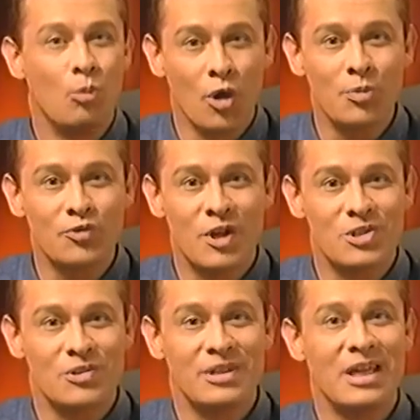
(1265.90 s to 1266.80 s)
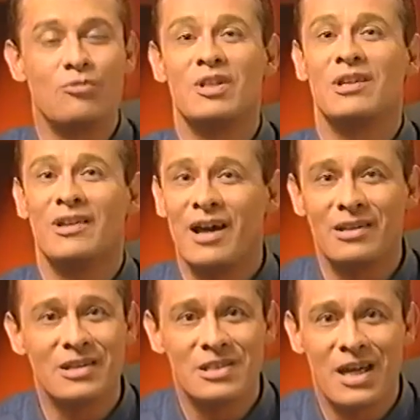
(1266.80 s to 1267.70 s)
more professionally, and with a lot
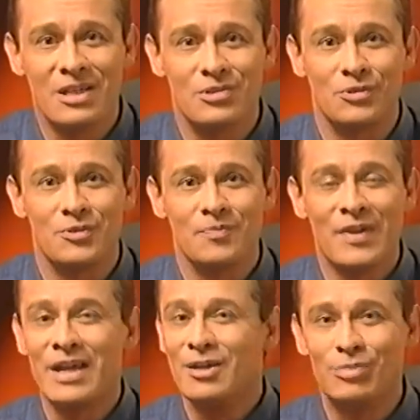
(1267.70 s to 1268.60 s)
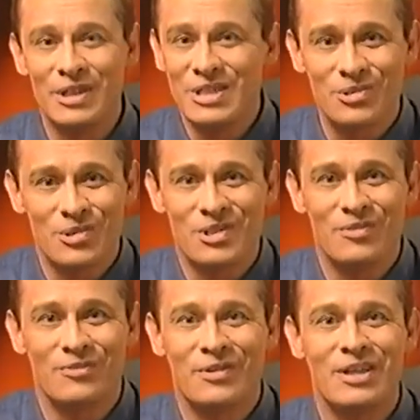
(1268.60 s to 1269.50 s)
less hassles. Please do
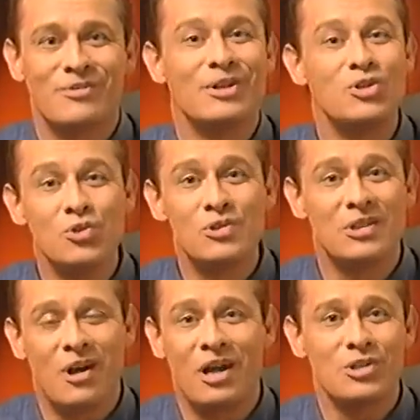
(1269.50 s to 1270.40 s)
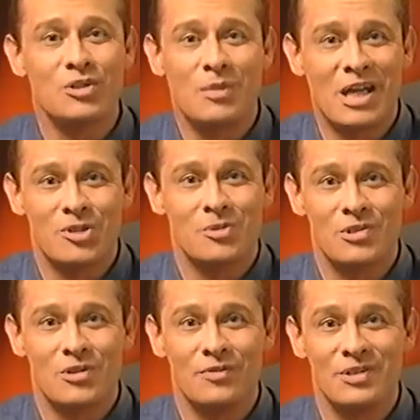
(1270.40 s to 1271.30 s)
yourself a favor and use an auction management
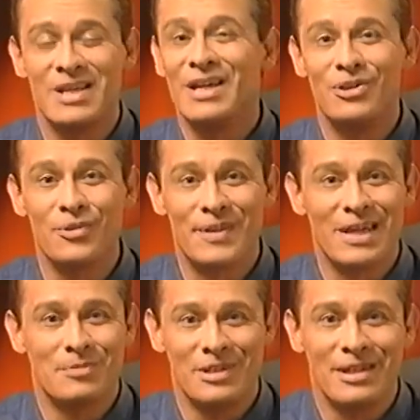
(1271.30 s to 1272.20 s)
service. You'll thank me